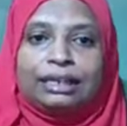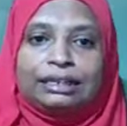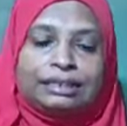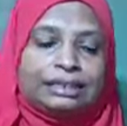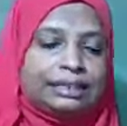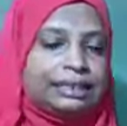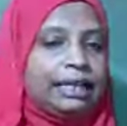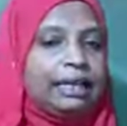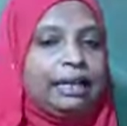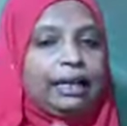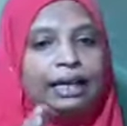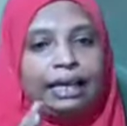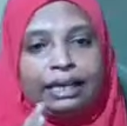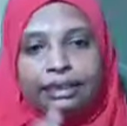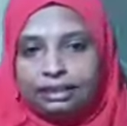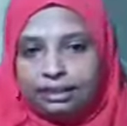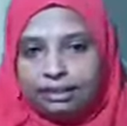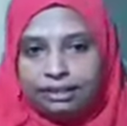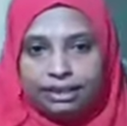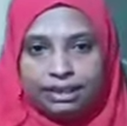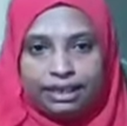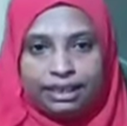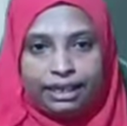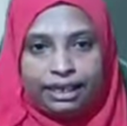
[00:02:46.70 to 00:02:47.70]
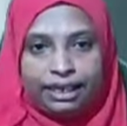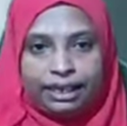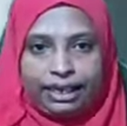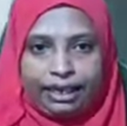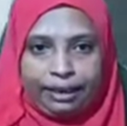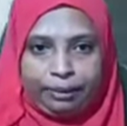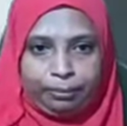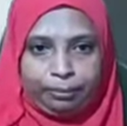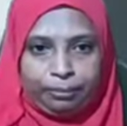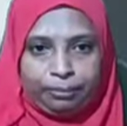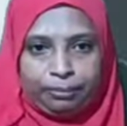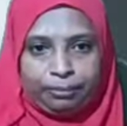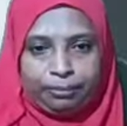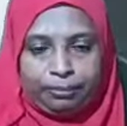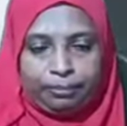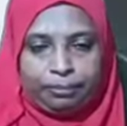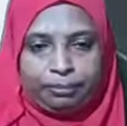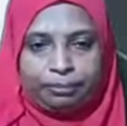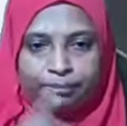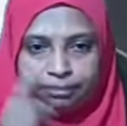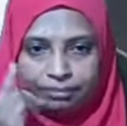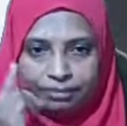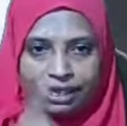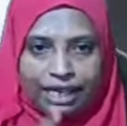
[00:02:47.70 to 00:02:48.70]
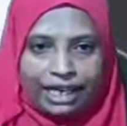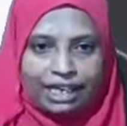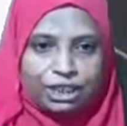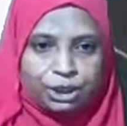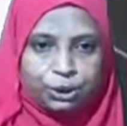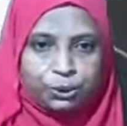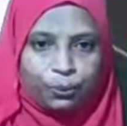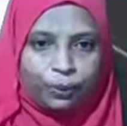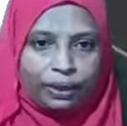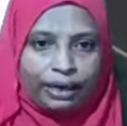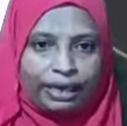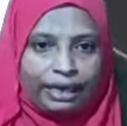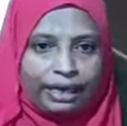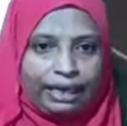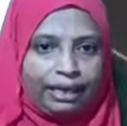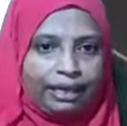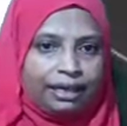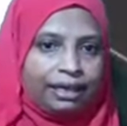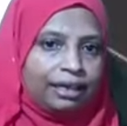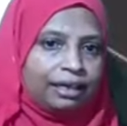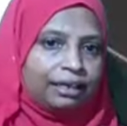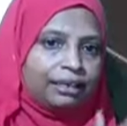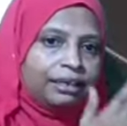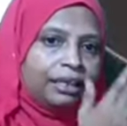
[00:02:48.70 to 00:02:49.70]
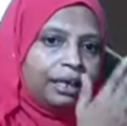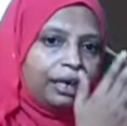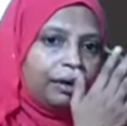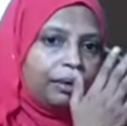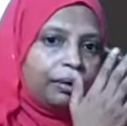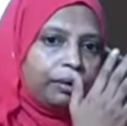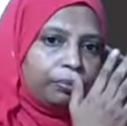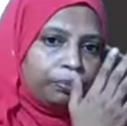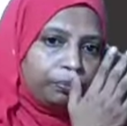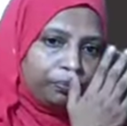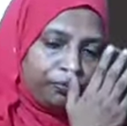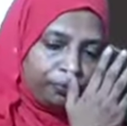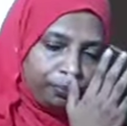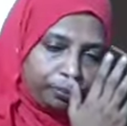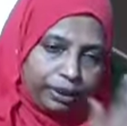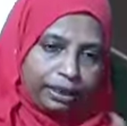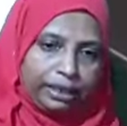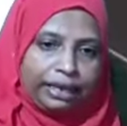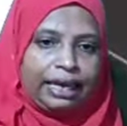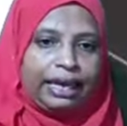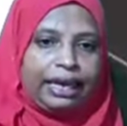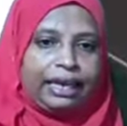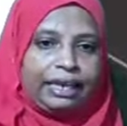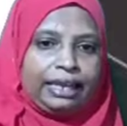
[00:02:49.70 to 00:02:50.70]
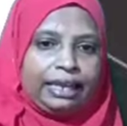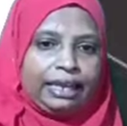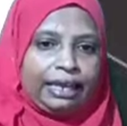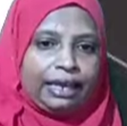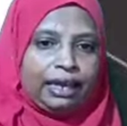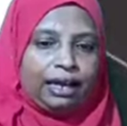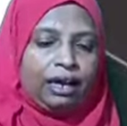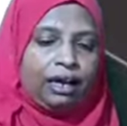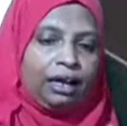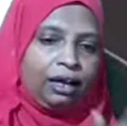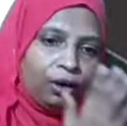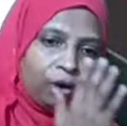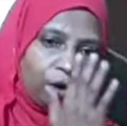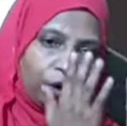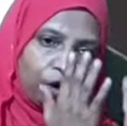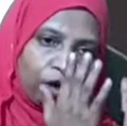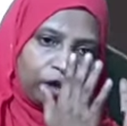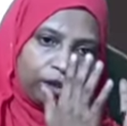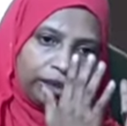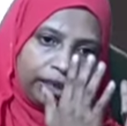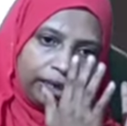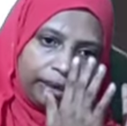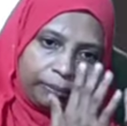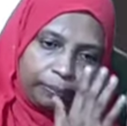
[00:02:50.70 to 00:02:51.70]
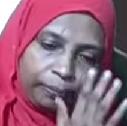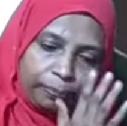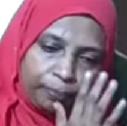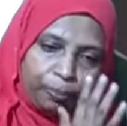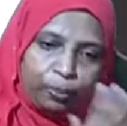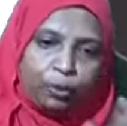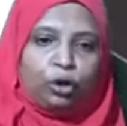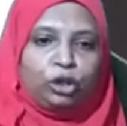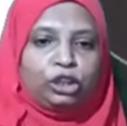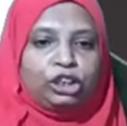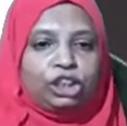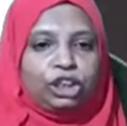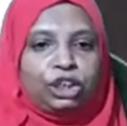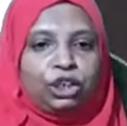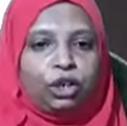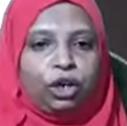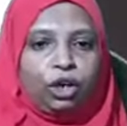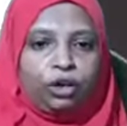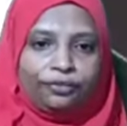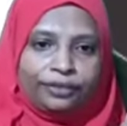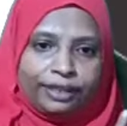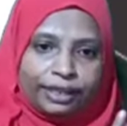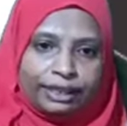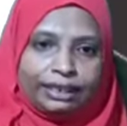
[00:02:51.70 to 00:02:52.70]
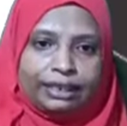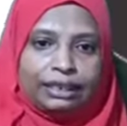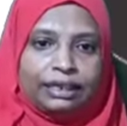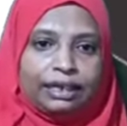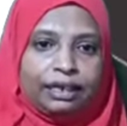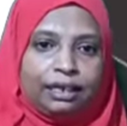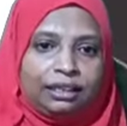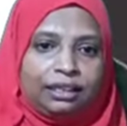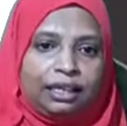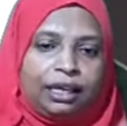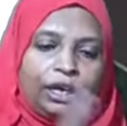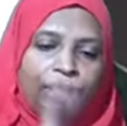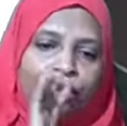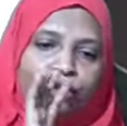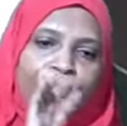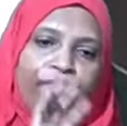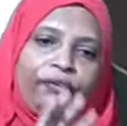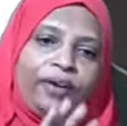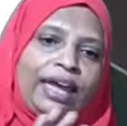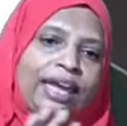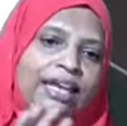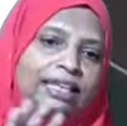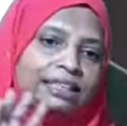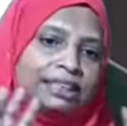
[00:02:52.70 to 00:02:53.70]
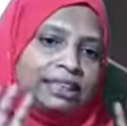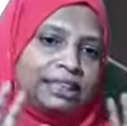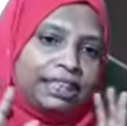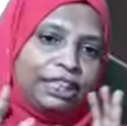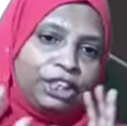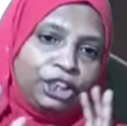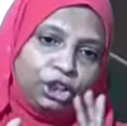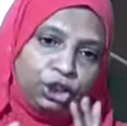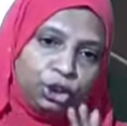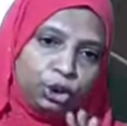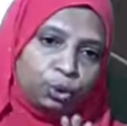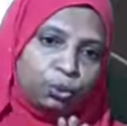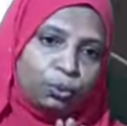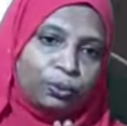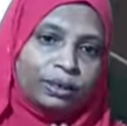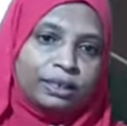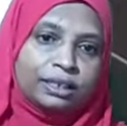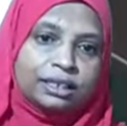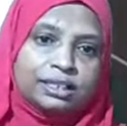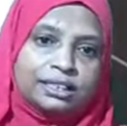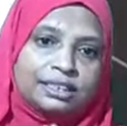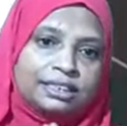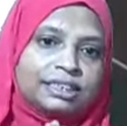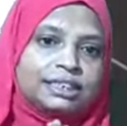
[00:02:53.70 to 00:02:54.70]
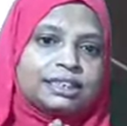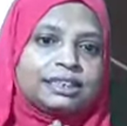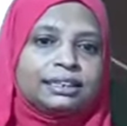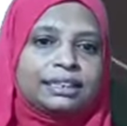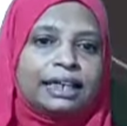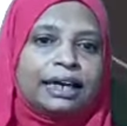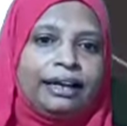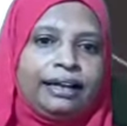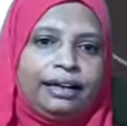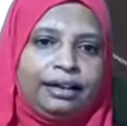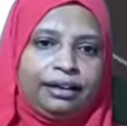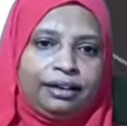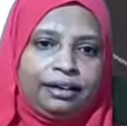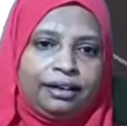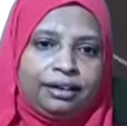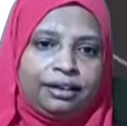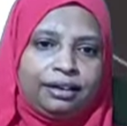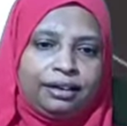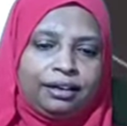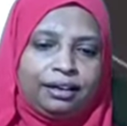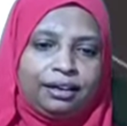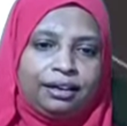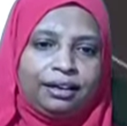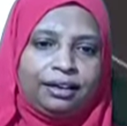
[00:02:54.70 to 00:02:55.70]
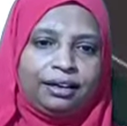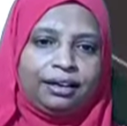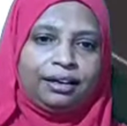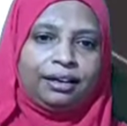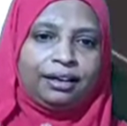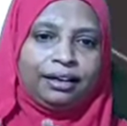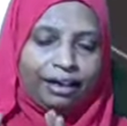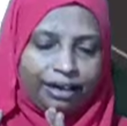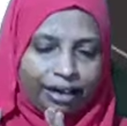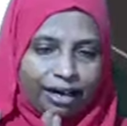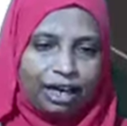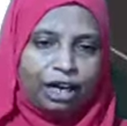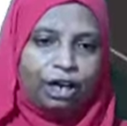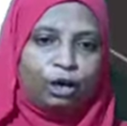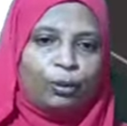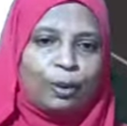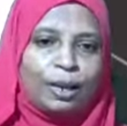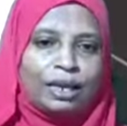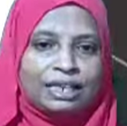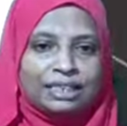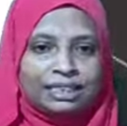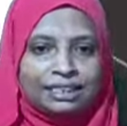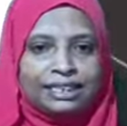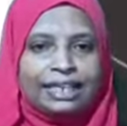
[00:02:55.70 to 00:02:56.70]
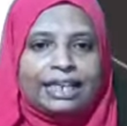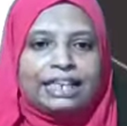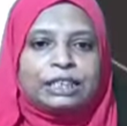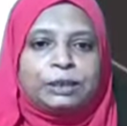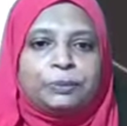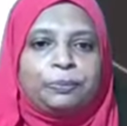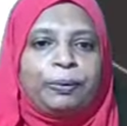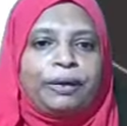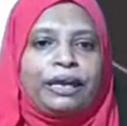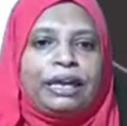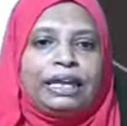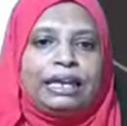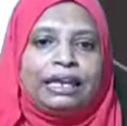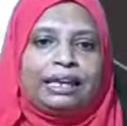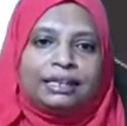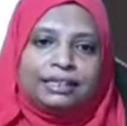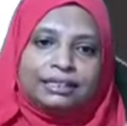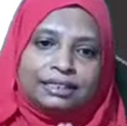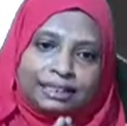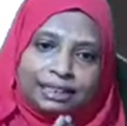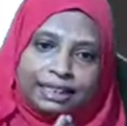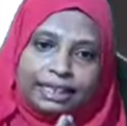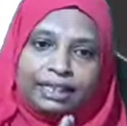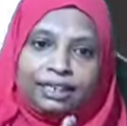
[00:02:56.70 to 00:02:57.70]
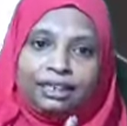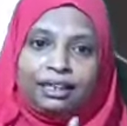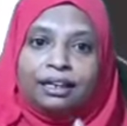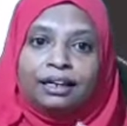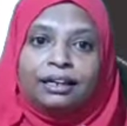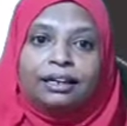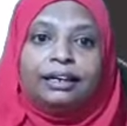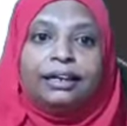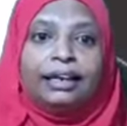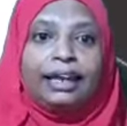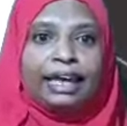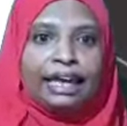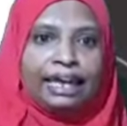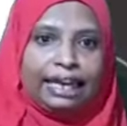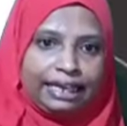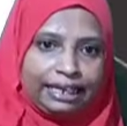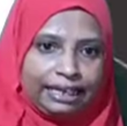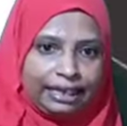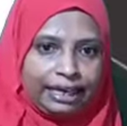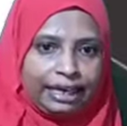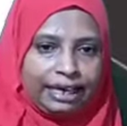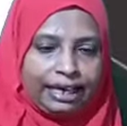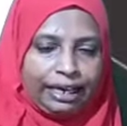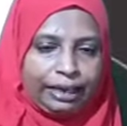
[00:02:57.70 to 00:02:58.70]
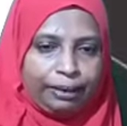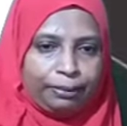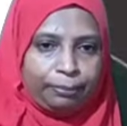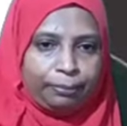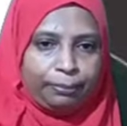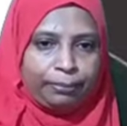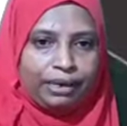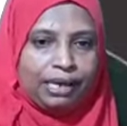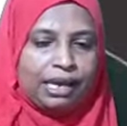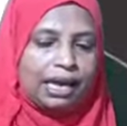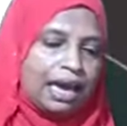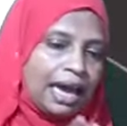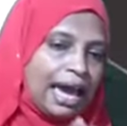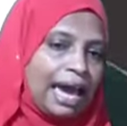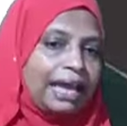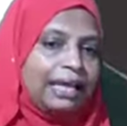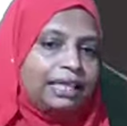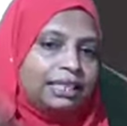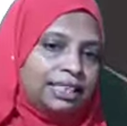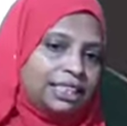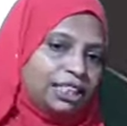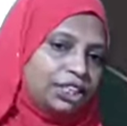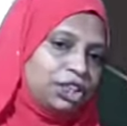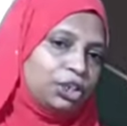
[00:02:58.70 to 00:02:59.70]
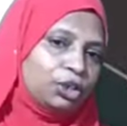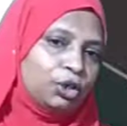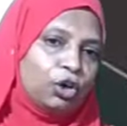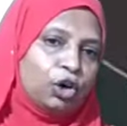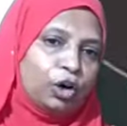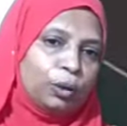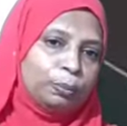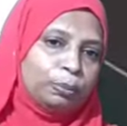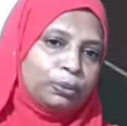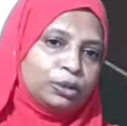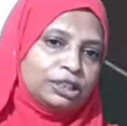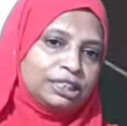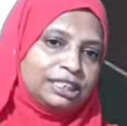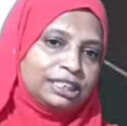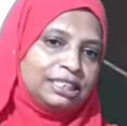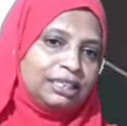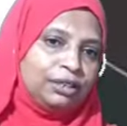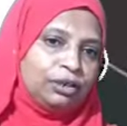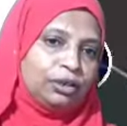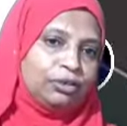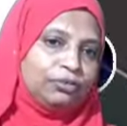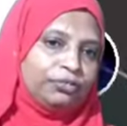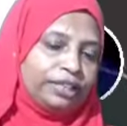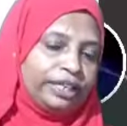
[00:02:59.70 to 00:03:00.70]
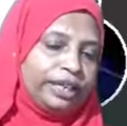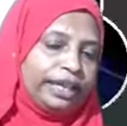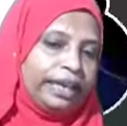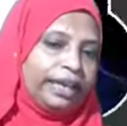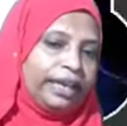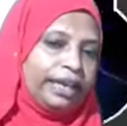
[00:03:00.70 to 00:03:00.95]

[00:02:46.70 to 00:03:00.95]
get sunlight at a time. That's why the area or the portion of the earth facing towards the sun always experiencing daytime, and just opposite of the